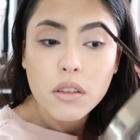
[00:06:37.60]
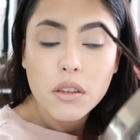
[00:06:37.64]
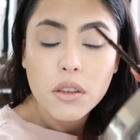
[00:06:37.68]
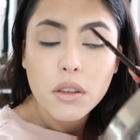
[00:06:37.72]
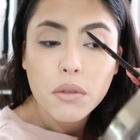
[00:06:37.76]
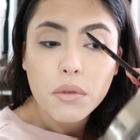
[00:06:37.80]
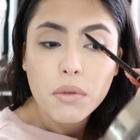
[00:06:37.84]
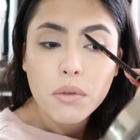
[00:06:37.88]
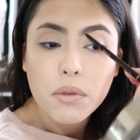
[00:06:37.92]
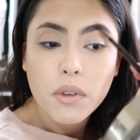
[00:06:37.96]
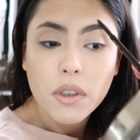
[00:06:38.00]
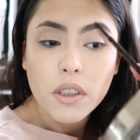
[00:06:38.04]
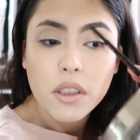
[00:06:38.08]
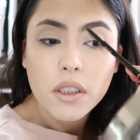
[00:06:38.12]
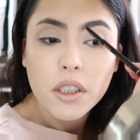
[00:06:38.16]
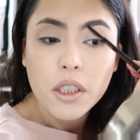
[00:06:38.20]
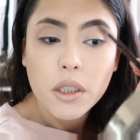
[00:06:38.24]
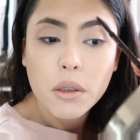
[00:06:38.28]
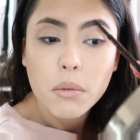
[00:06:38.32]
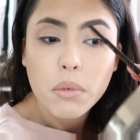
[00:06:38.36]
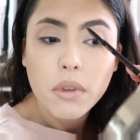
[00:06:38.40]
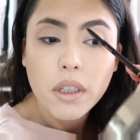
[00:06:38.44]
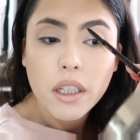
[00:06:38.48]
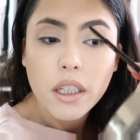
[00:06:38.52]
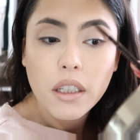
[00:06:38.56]
the front of
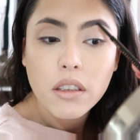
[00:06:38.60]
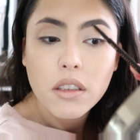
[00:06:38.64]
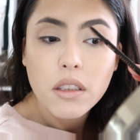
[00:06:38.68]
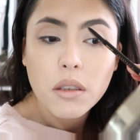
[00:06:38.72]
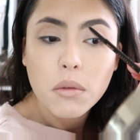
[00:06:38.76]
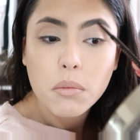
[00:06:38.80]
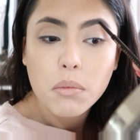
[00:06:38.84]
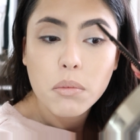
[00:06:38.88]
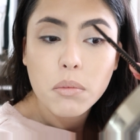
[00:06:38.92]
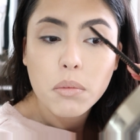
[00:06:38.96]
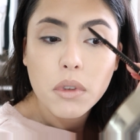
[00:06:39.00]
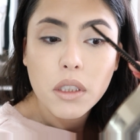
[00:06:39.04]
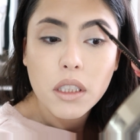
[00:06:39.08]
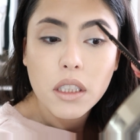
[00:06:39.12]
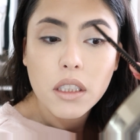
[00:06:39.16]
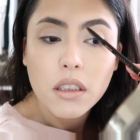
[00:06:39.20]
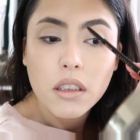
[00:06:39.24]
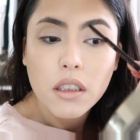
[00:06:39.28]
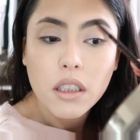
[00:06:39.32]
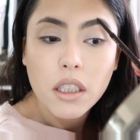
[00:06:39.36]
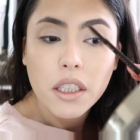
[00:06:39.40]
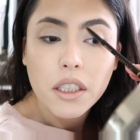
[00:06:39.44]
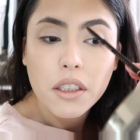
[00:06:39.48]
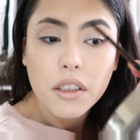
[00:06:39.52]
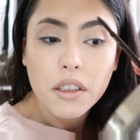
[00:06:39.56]
your brow to be
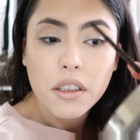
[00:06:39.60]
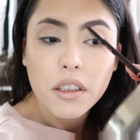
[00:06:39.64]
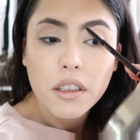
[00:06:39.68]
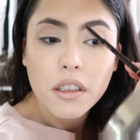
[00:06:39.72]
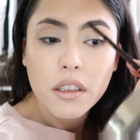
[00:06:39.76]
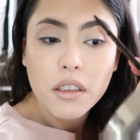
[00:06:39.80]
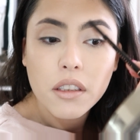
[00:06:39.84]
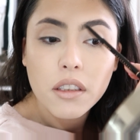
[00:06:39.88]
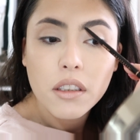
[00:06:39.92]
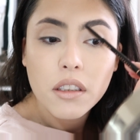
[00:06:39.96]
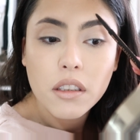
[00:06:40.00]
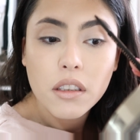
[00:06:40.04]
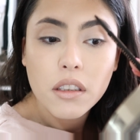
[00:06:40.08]
lighter